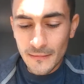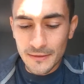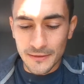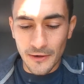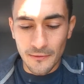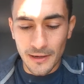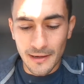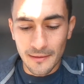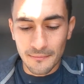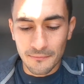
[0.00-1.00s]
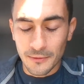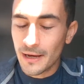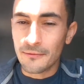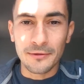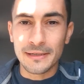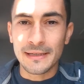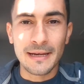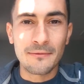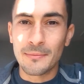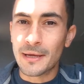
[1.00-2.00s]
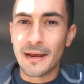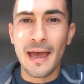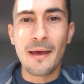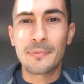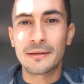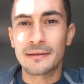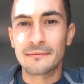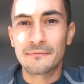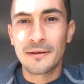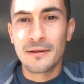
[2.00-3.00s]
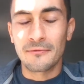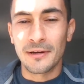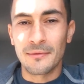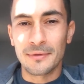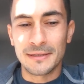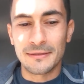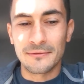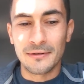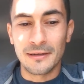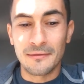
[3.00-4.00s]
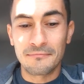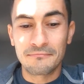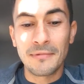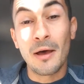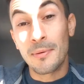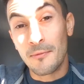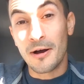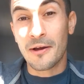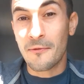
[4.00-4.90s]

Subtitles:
So we were excited. We made it happen, and we were able to help him walk